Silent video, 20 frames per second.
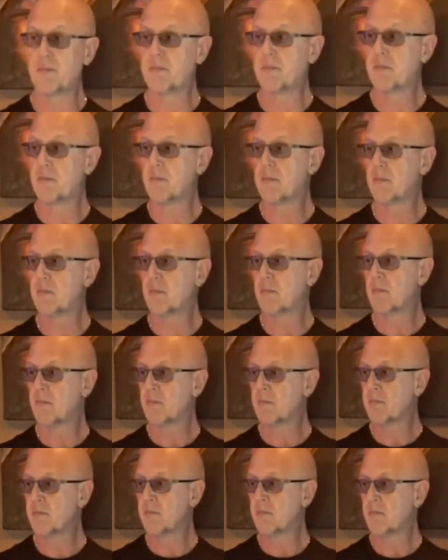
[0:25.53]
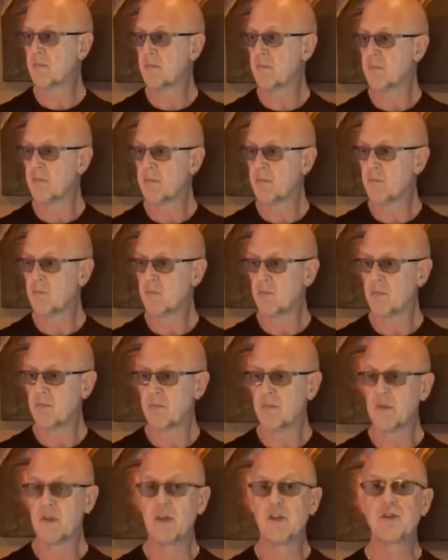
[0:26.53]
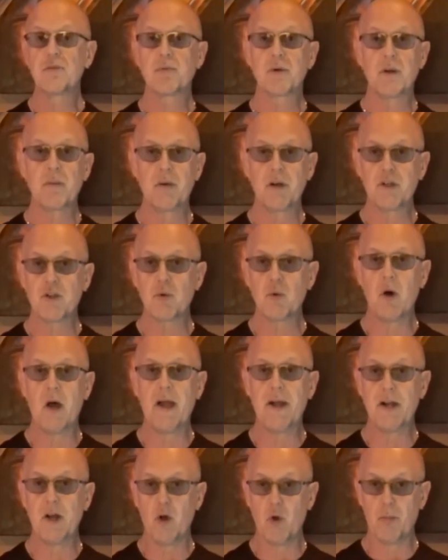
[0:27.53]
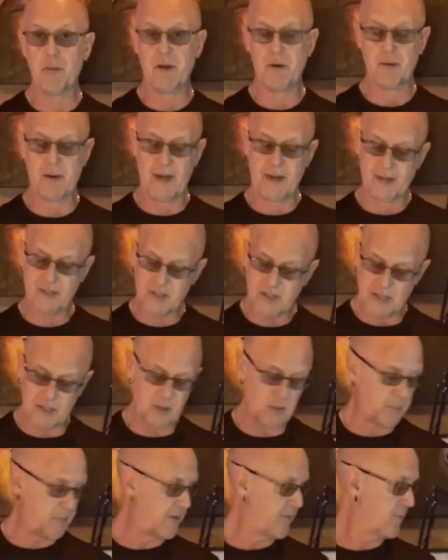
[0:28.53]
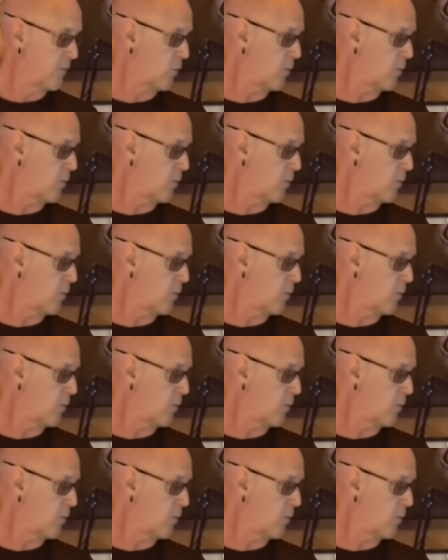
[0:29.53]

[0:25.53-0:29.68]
It's pretty much wide open, right? It's got a little bit of a